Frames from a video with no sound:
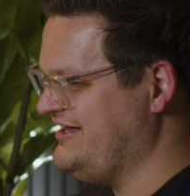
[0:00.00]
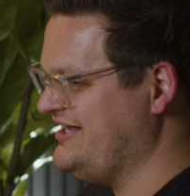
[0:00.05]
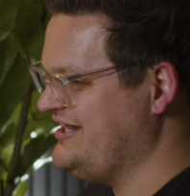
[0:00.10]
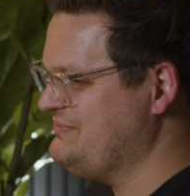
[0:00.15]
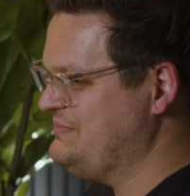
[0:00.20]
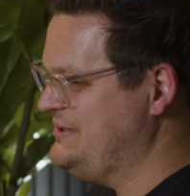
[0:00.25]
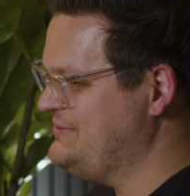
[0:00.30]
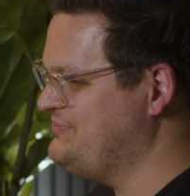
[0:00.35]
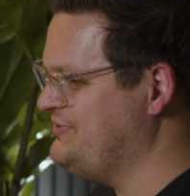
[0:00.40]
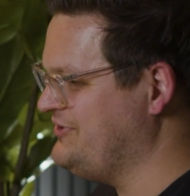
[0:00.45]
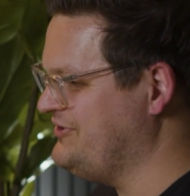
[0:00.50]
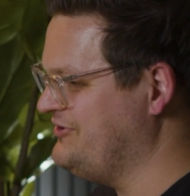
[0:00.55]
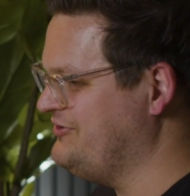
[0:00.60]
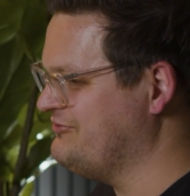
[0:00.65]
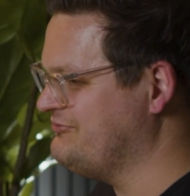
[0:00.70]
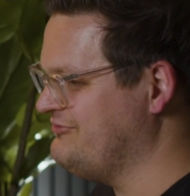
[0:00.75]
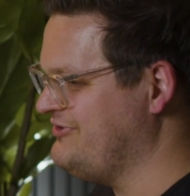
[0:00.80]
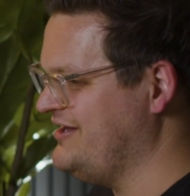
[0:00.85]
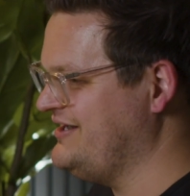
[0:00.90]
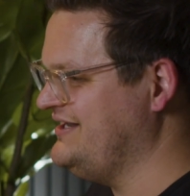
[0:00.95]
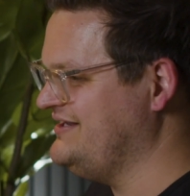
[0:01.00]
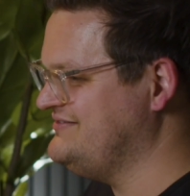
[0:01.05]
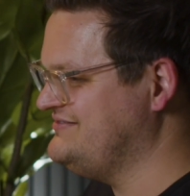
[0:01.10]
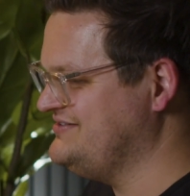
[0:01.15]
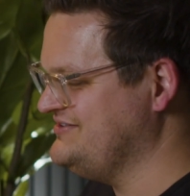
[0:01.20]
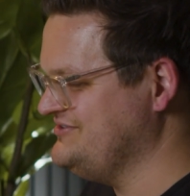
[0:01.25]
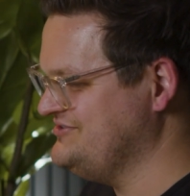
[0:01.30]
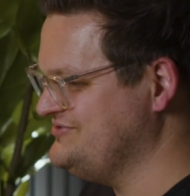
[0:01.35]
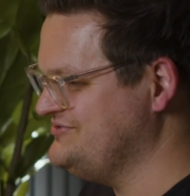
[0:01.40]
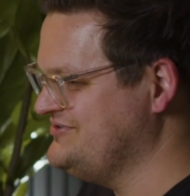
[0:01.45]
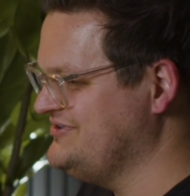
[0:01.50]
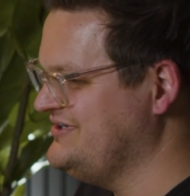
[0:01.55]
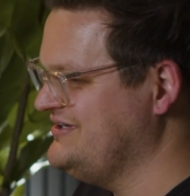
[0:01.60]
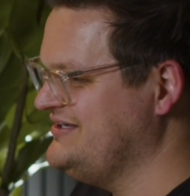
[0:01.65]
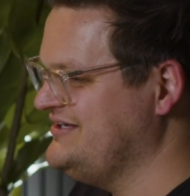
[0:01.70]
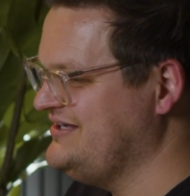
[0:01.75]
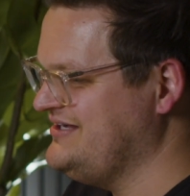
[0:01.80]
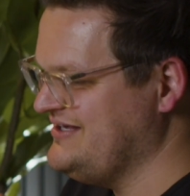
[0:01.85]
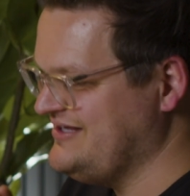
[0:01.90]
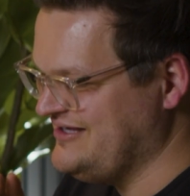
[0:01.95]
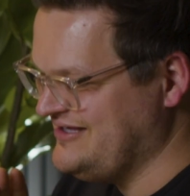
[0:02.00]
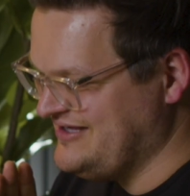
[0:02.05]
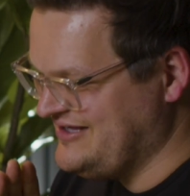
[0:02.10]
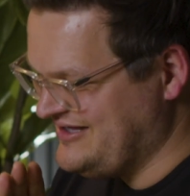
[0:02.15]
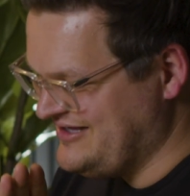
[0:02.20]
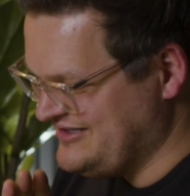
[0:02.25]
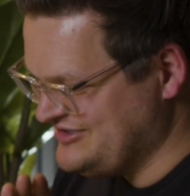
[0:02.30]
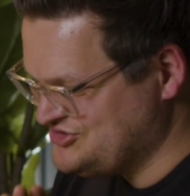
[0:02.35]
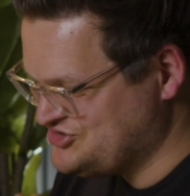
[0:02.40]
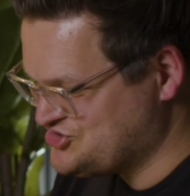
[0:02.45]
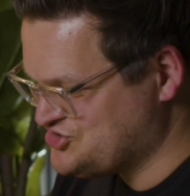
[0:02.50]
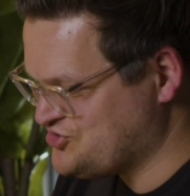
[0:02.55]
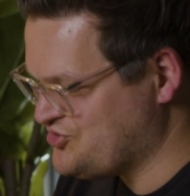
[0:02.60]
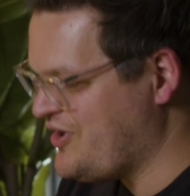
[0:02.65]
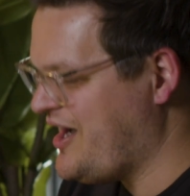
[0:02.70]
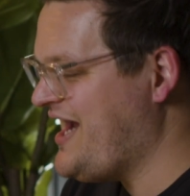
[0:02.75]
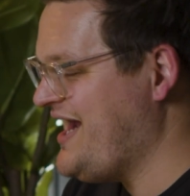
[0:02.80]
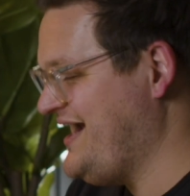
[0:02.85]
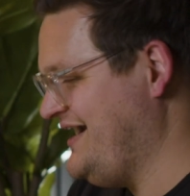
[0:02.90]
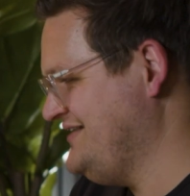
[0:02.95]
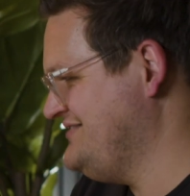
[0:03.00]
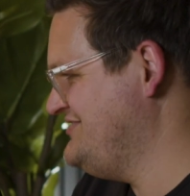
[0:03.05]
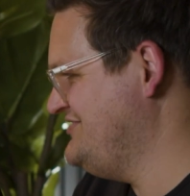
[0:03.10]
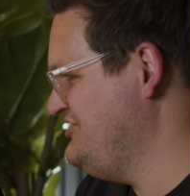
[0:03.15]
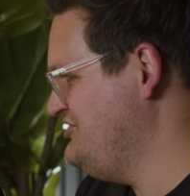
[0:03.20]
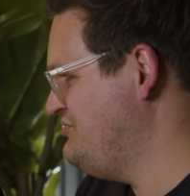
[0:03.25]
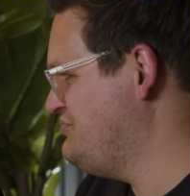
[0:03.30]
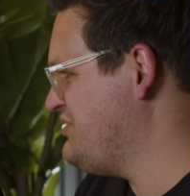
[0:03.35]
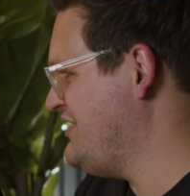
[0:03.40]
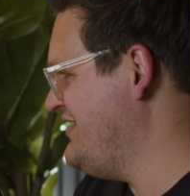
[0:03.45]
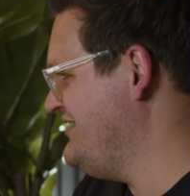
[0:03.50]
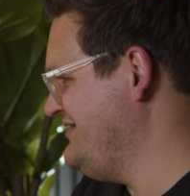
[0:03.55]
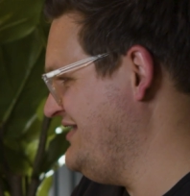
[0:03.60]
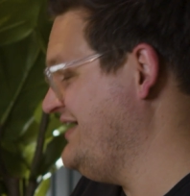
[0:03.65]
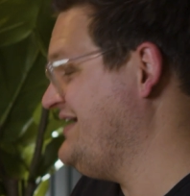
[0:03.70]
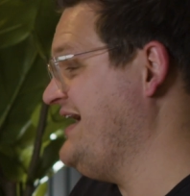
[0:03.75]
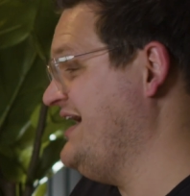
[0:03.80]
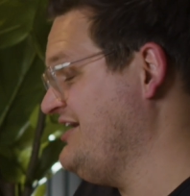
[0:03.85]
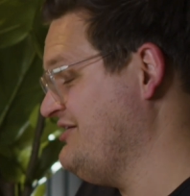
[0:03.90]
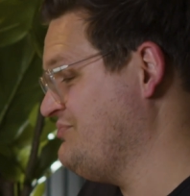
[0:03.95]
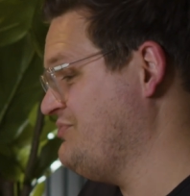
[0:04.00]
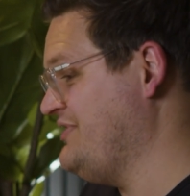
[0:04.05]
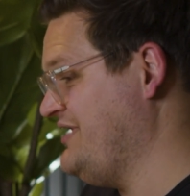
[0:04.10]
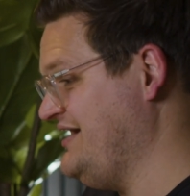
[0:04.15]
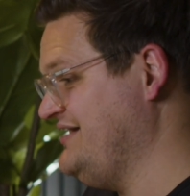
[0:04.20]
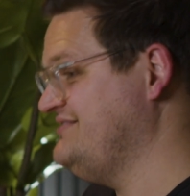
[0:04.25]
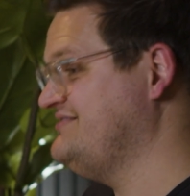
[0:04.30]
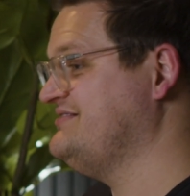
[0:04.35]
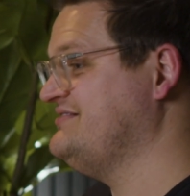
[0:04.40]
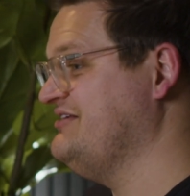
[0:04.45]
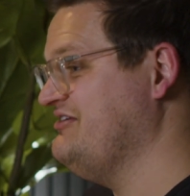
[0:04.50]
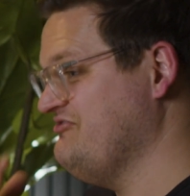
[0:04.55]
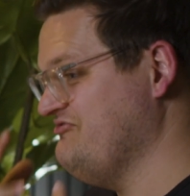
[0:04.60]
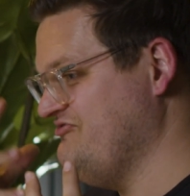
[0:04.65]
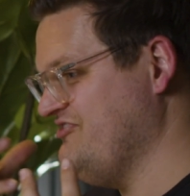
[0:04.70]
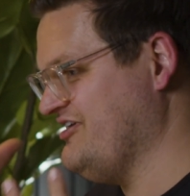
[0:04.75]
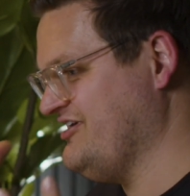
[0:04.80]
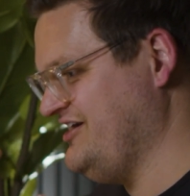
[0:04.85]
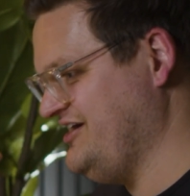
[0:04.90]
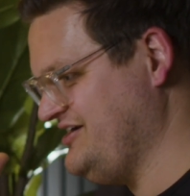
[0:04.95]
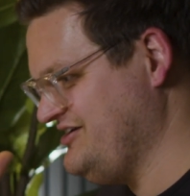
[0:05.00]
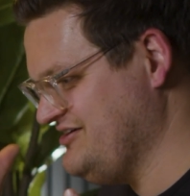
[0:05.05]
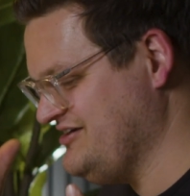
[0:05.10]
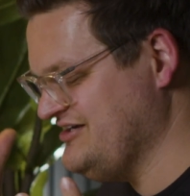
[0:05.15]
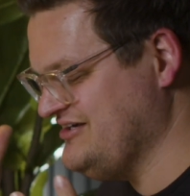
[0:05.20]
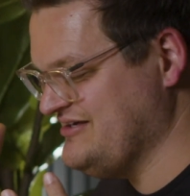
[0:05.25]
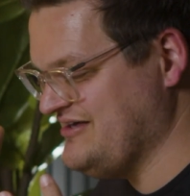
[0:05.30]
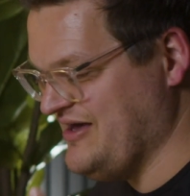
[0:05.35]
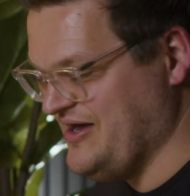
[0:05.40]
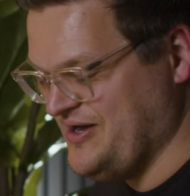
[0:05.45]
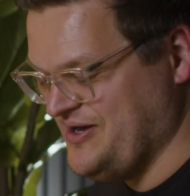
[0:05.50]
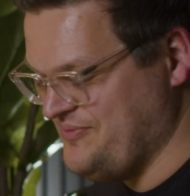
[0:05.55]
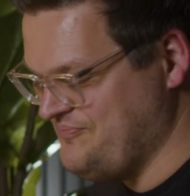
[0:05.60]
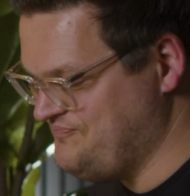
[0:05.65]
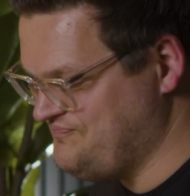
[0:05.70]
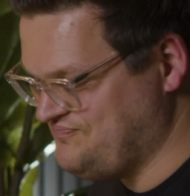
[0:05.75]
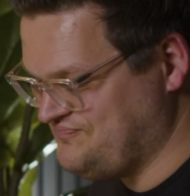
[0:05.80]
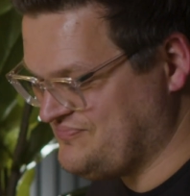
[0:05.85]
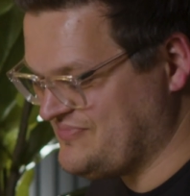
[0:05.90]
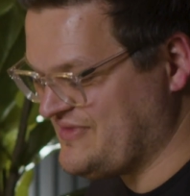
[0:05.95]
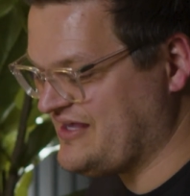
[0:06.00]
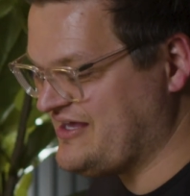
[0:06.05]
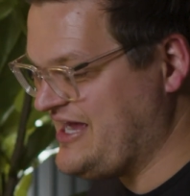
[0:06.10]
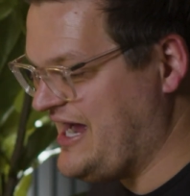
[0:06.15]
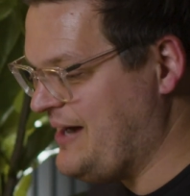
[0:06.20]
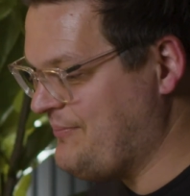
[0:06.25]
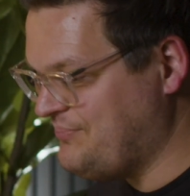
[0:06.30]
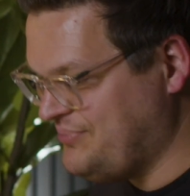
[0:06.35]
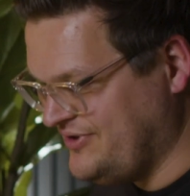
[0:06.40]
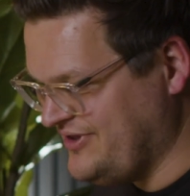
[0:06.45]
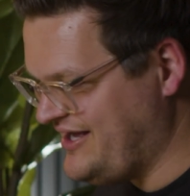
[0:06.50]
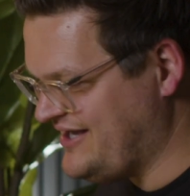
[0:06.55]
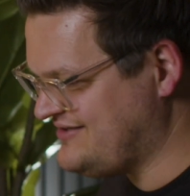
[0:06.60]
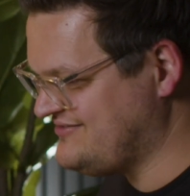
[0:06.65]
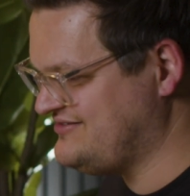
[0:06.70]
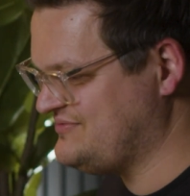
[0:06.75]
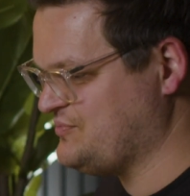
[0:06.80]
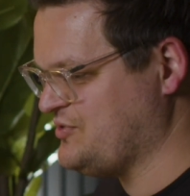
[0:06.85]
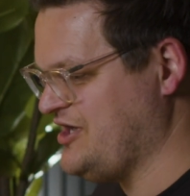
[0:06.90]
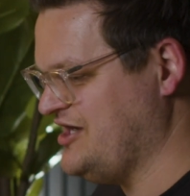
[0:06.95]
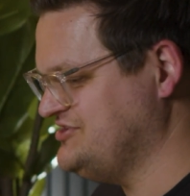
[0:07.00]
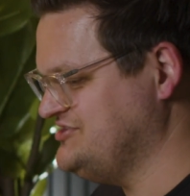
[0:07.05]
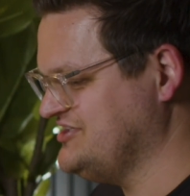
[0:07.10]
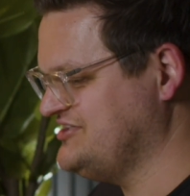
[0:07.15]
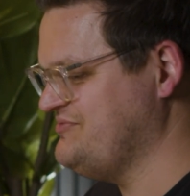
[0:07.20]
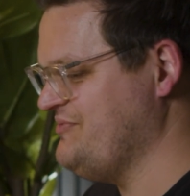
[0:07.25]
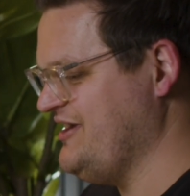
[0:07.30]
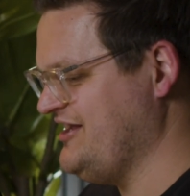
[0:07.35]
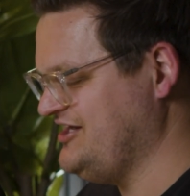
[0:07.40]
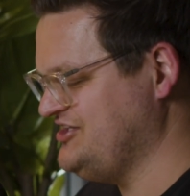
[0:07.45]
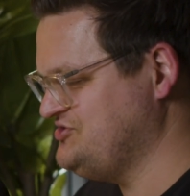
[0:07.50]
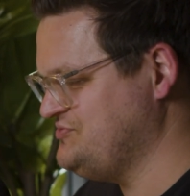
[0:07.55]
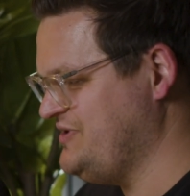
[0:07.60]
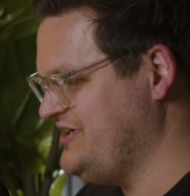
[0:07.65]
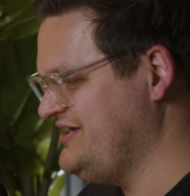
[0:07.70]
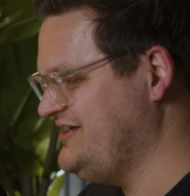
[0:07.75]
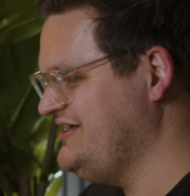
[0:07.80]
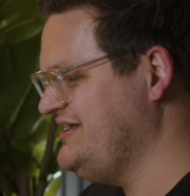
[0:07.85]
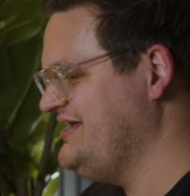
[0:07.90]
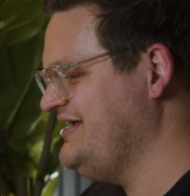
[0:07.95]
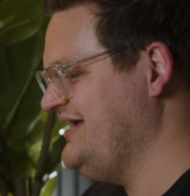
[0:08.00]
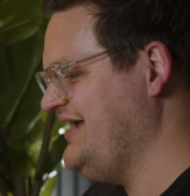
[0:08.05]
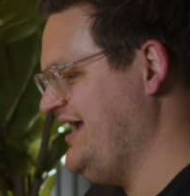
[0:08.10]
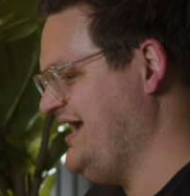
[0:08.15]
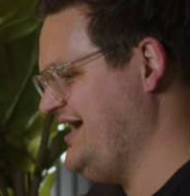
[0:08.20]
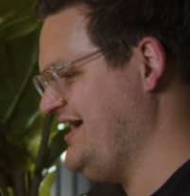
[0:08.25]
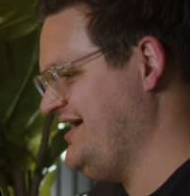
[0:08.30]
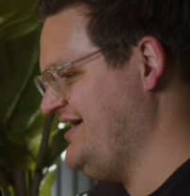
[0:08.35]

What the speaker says: And a lot of people run into trying to do enterprise, very complex project management,